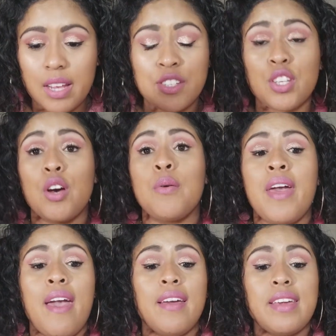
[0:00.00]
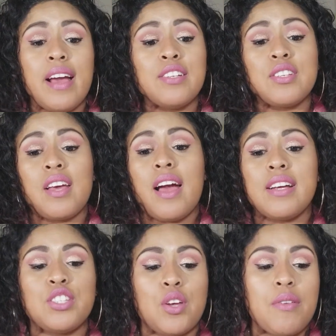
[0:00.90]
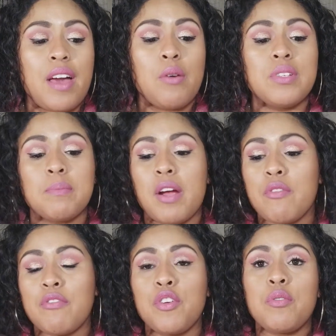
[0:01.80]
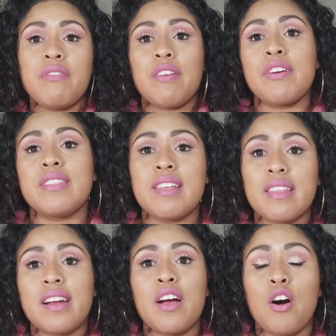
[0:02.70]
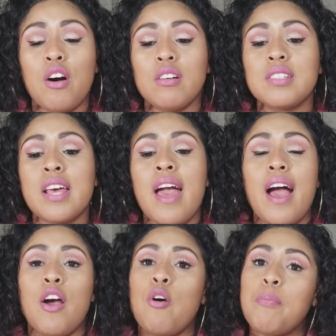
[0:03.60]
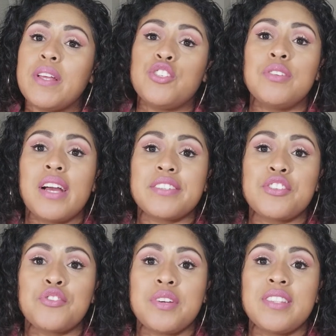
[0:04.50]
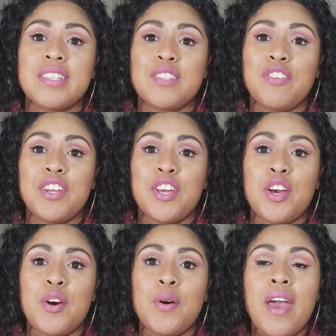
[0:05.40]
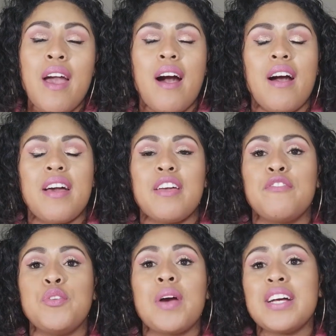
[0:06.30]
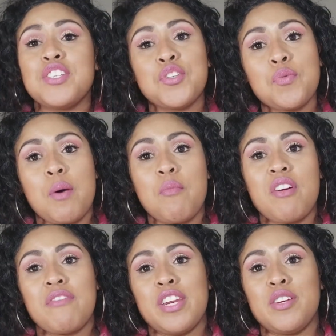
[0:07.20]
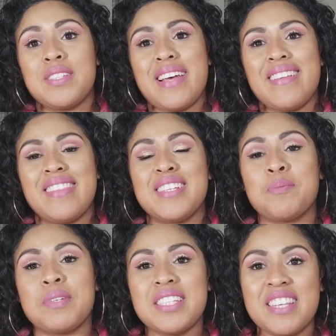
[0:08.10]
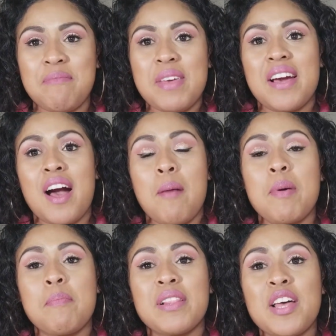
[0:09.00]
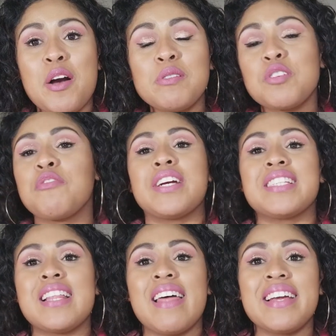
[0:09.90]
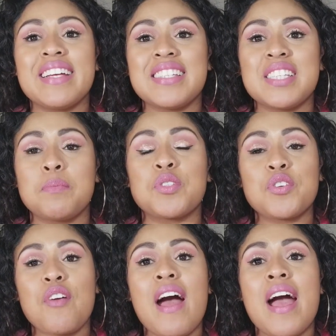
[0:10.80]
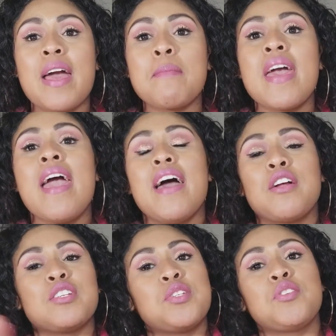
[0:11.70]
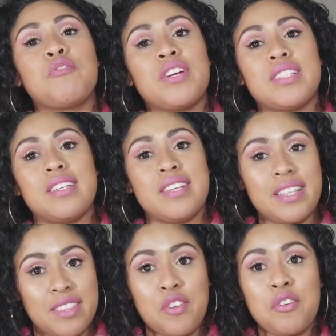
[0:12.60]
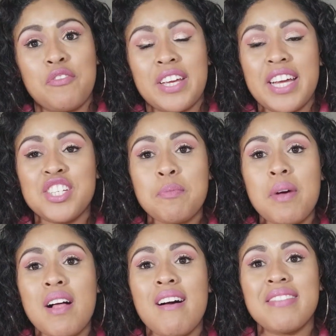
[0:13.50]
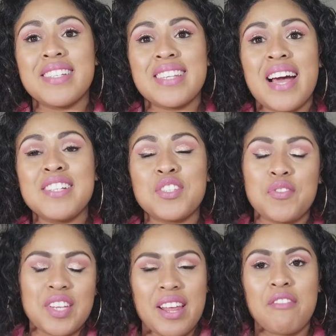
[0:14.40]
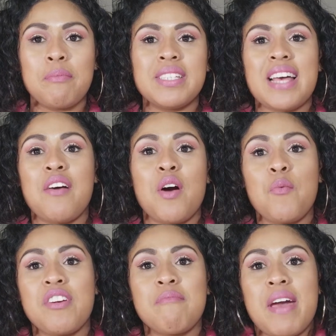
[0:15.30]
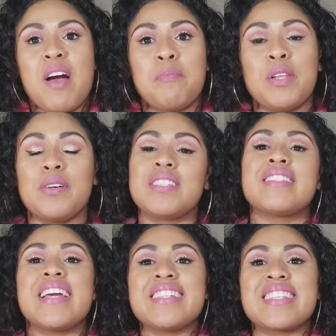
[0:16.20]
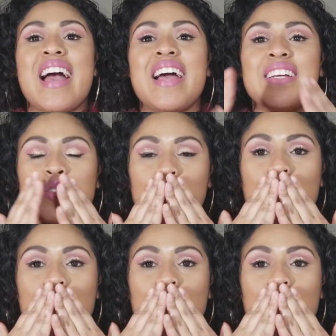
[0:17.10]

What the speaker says: So yes, guys, so that was my review of everything that I hauled. I hope that you guys enjoyed this video. If you guys do want more videos like this, please leave me a comment below. Don't forget to like and subscribe, and also don't forget to hit the notification bell on the side so you never miss out on one of my uploads. Thanks, guys.